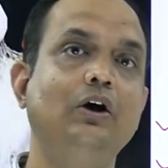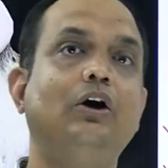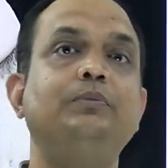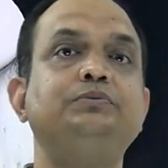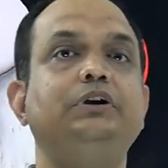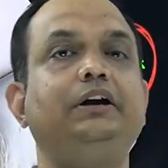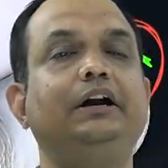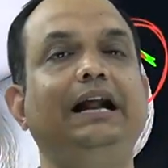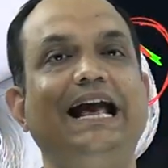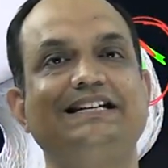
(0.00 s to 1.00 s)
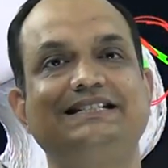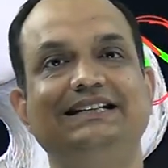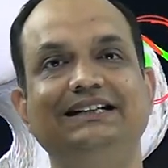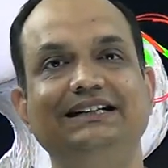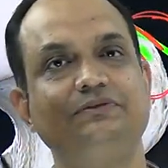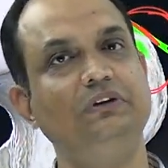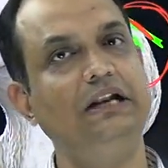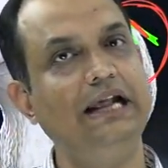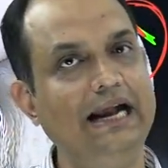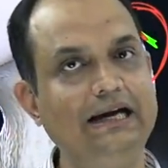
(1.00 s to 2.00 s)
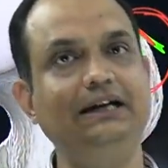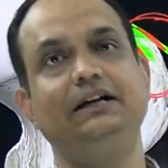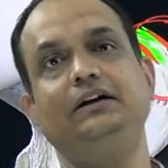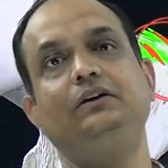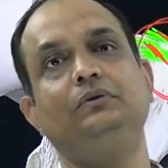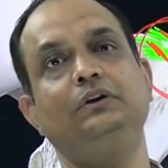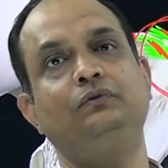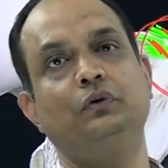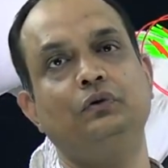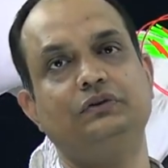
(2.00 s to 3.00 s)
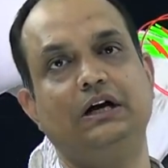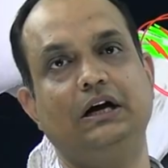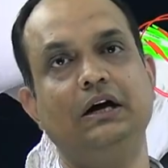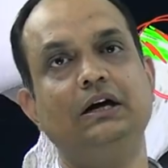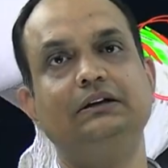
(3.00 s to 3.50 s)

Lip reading: Obturator externus will enter into the fossa,